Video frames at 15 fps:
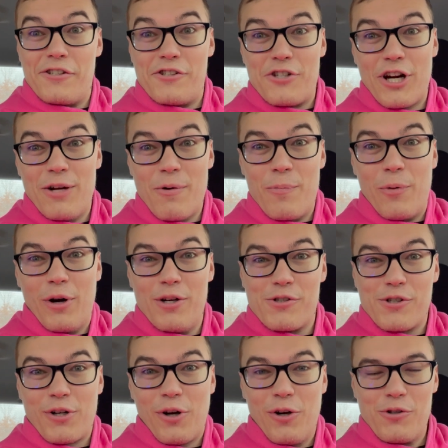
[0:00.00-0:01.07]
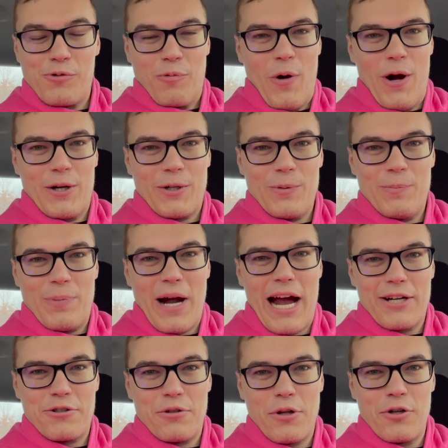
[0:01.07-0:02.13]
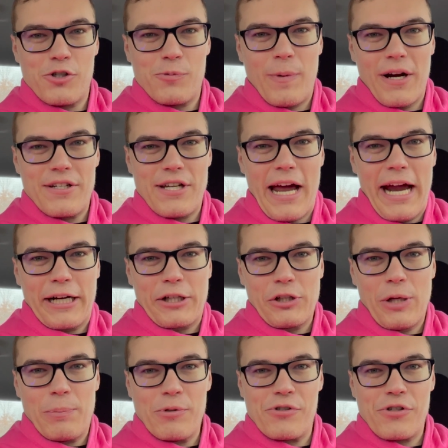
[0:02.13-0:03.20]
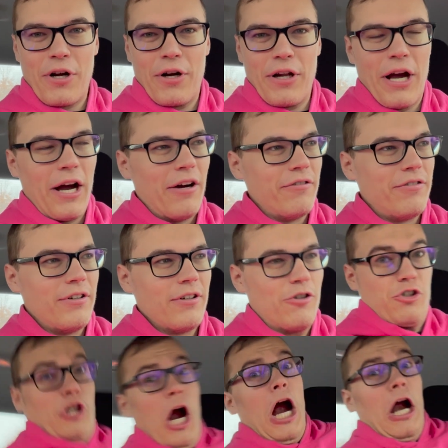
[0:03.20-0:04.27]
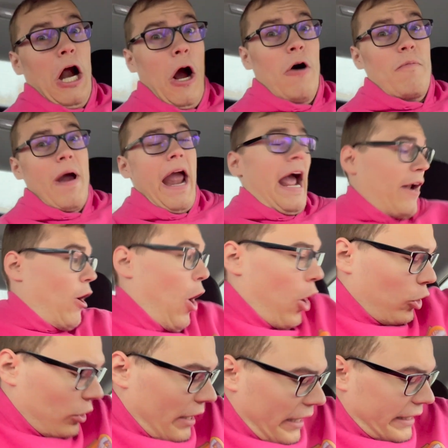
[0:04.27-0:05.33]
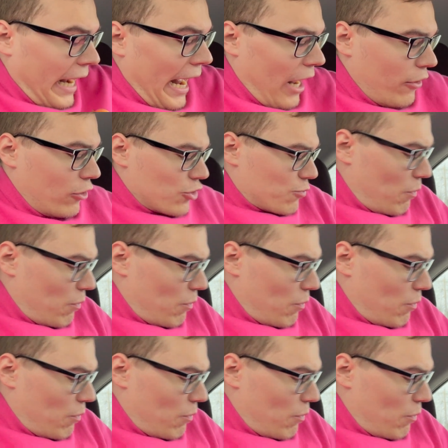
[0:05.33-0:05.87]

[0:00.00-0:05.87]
and gentlemen, boys and girls, welcome back to another spectacular episode of Churro Man. Holy cow, there's